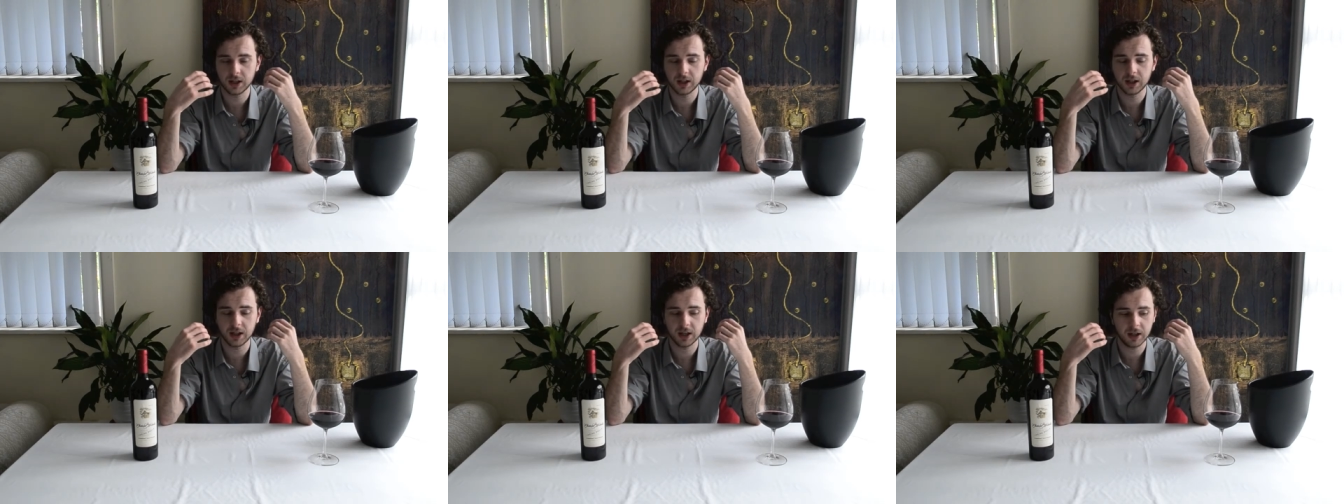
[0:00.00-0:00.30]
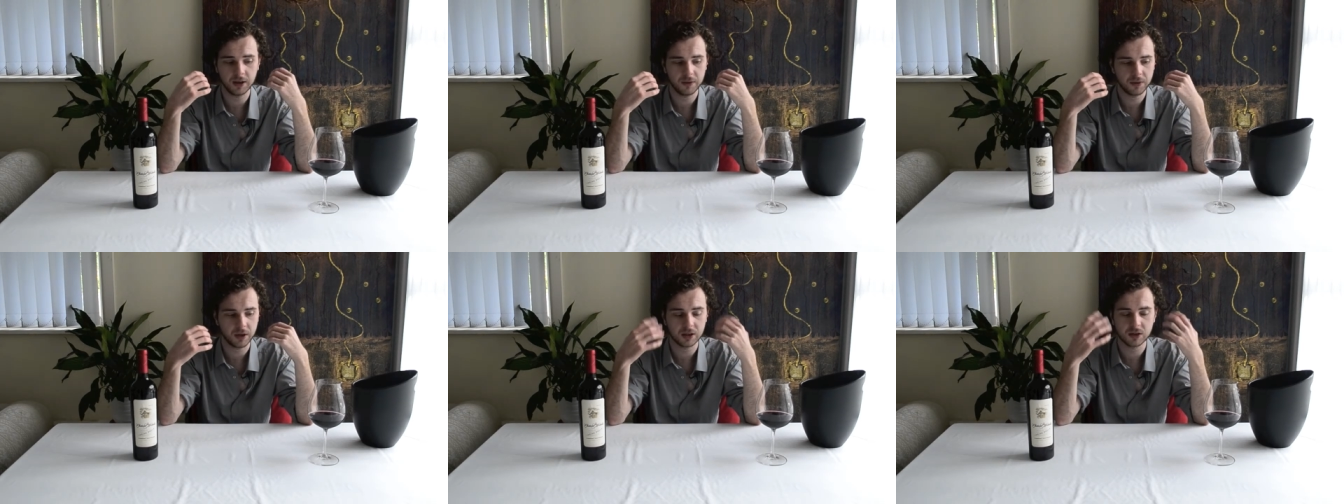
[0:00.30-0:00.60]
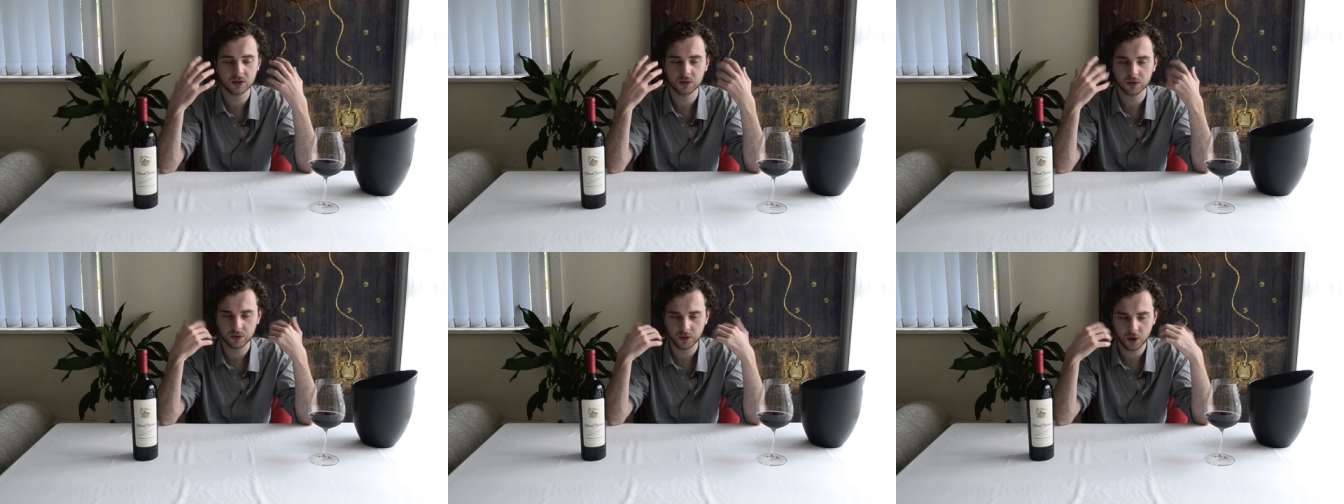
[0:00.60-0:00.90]

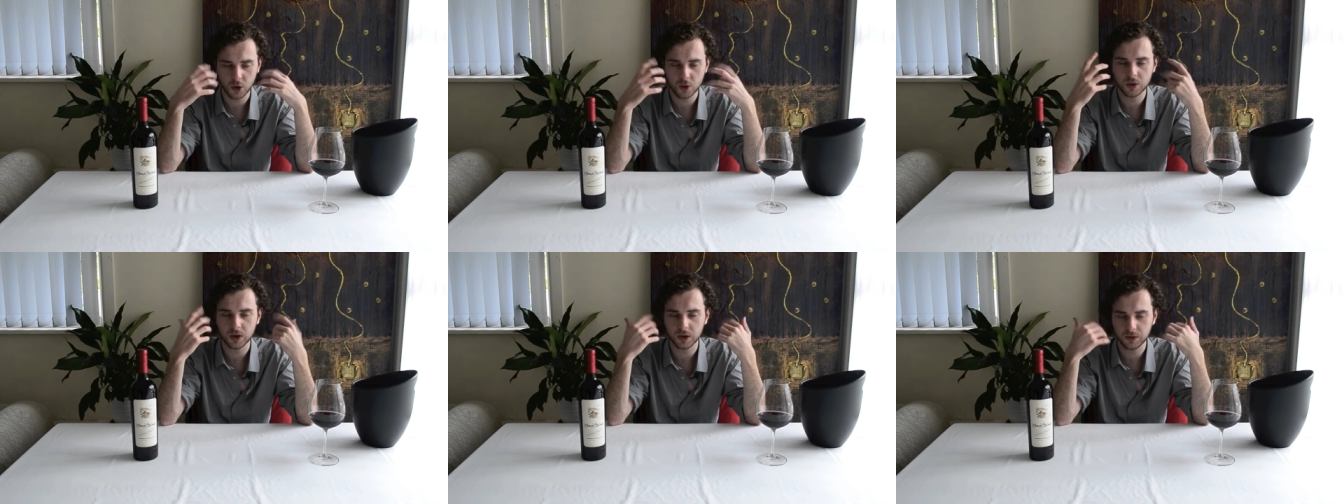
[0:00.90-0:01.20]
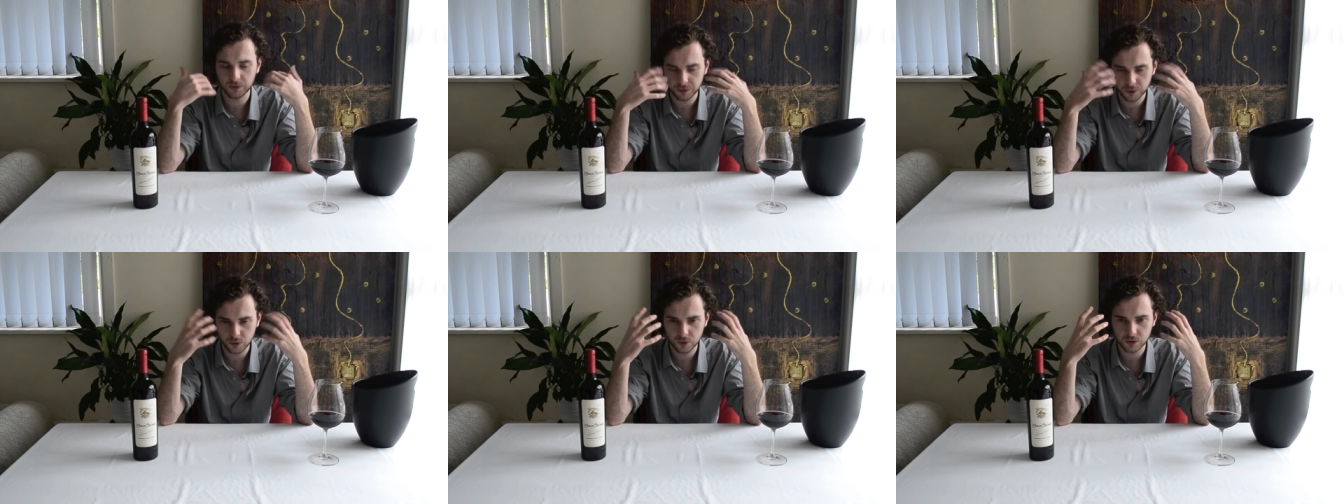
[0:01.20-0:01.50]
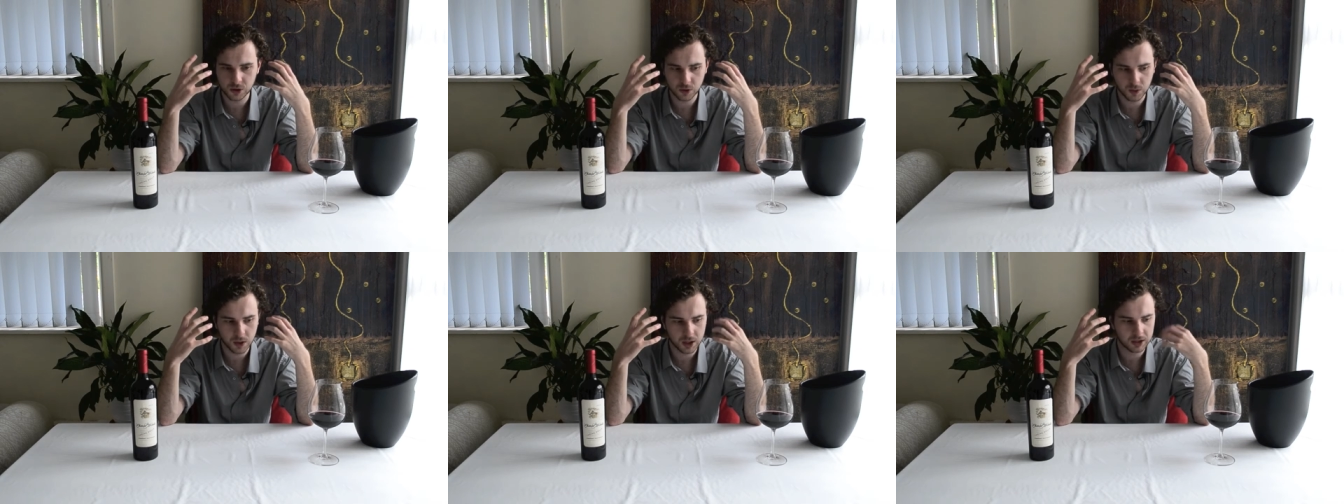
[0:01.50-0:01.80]
that sort of oaky
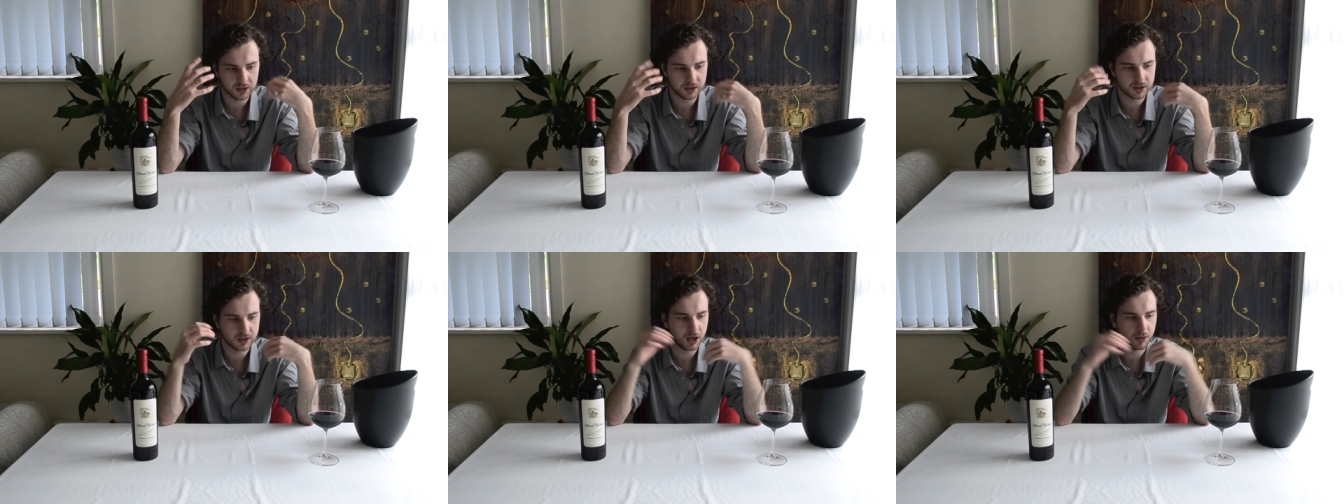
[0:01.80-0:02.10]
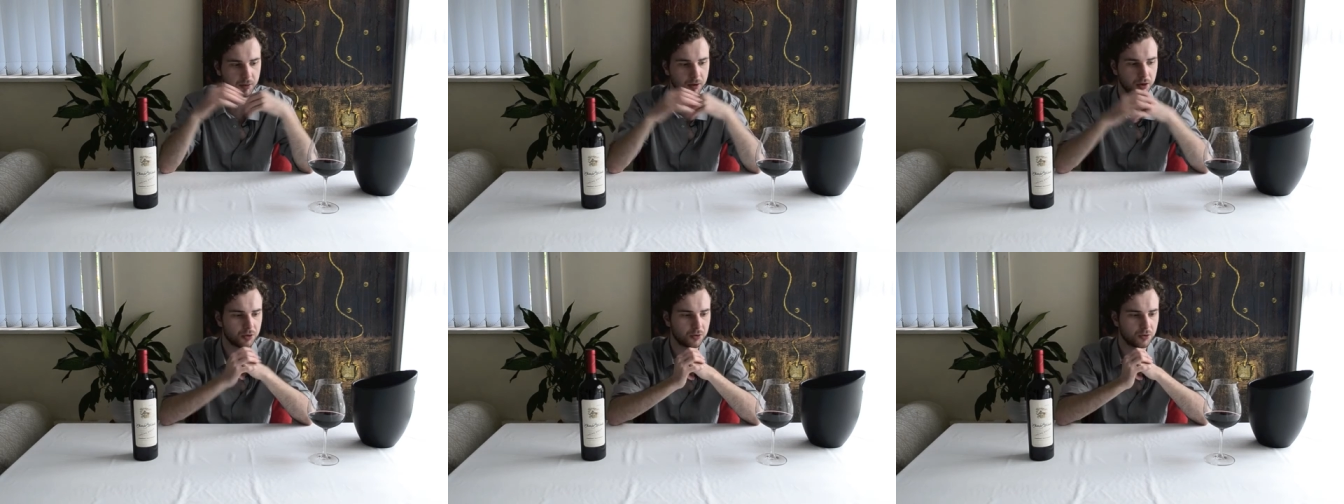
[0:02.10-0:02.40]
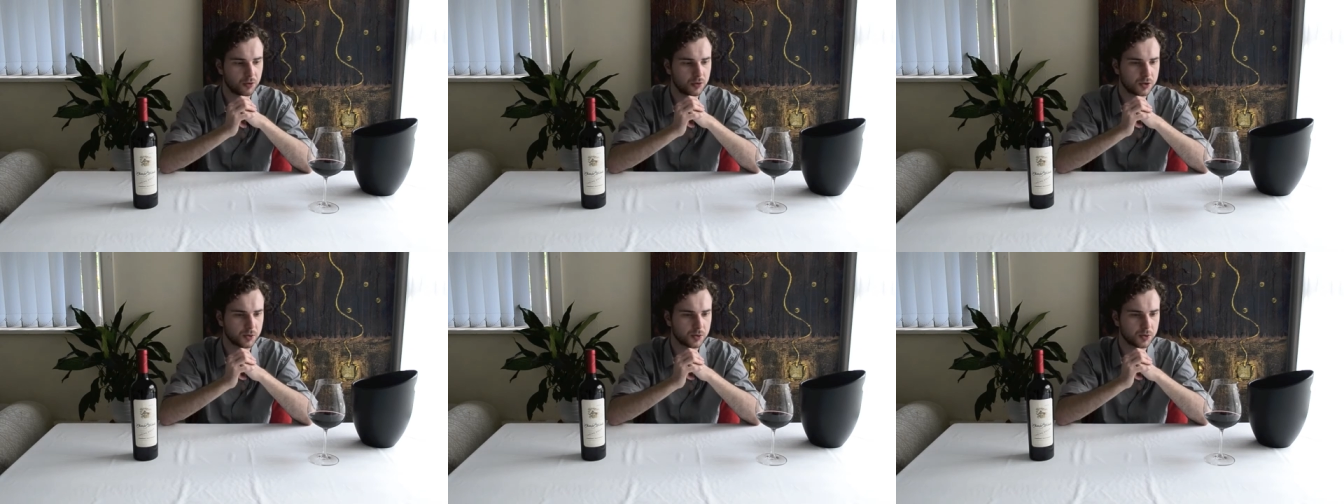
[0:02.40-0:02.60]
fruit sweetness coming through